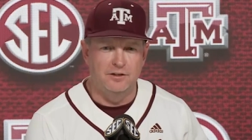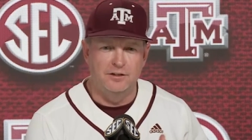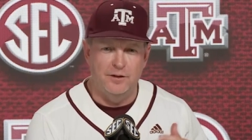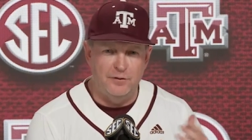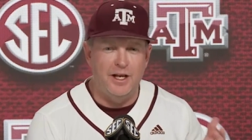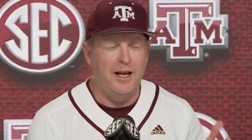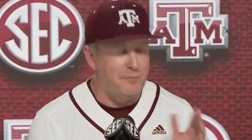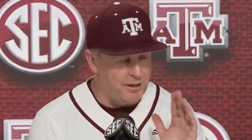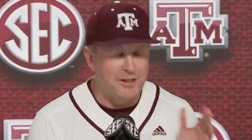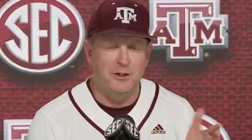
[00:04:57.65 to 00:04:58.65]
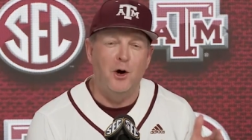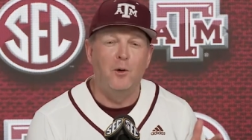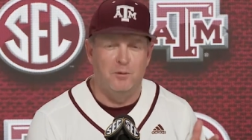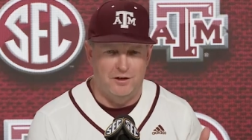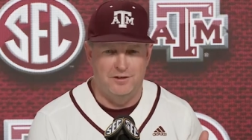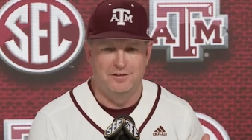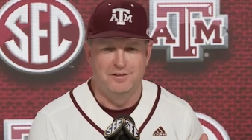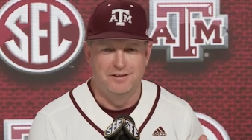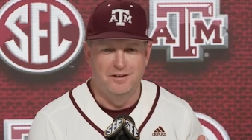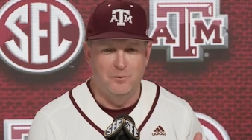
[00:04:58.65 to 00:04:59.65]
if he hits a homer,
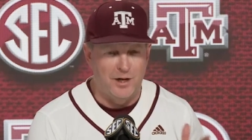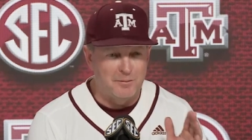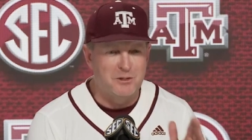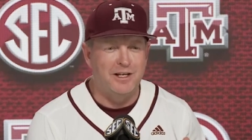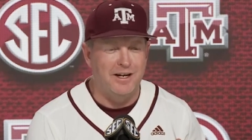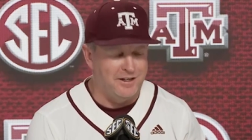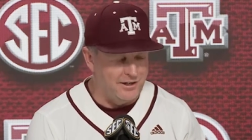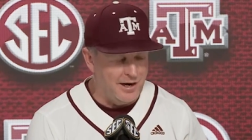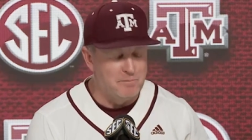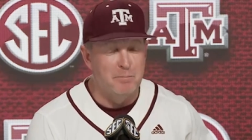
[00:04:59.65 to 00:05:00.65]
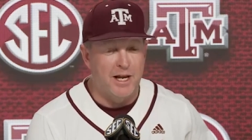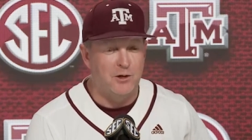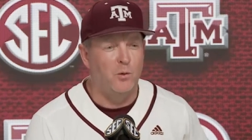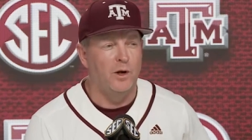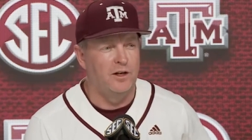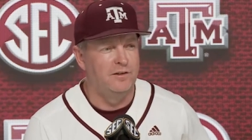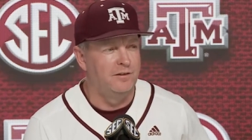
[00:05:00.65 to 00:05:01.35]
when I'm standing here, I may quit